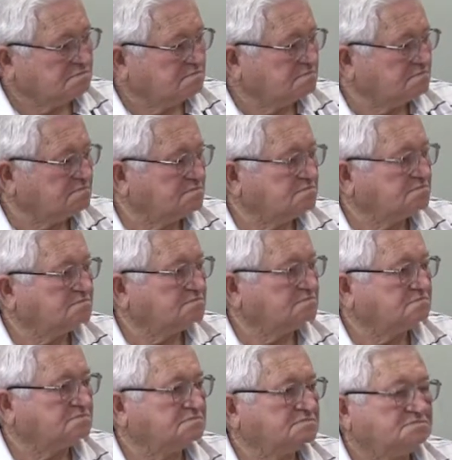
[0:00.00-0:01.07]

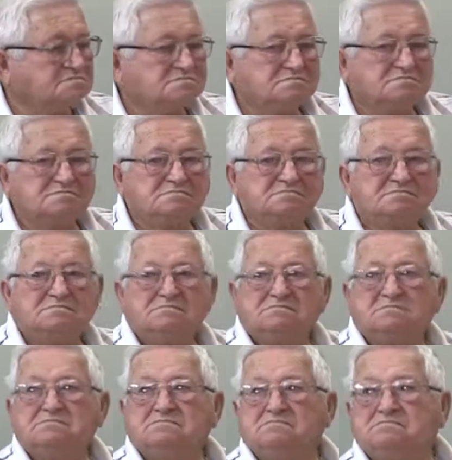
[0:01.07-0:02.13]

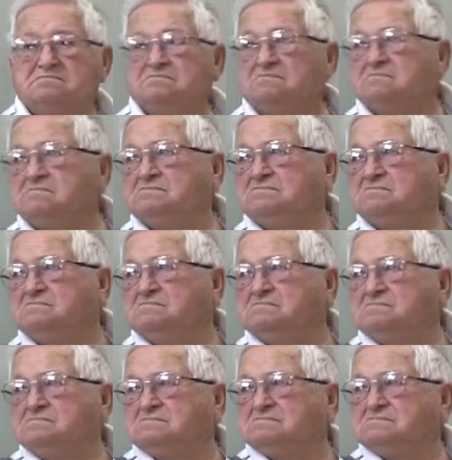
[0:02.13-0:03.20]

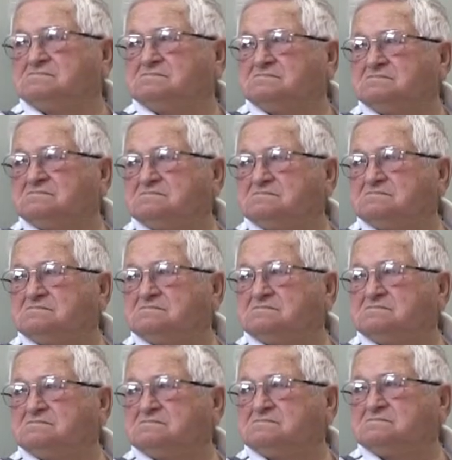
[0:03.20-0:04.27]

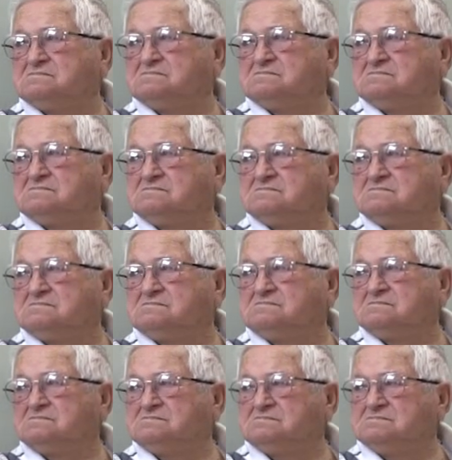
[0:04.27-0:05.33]

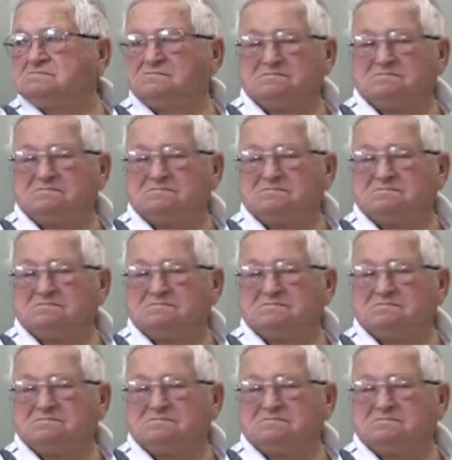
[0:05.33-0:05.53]
This person isn't speaking.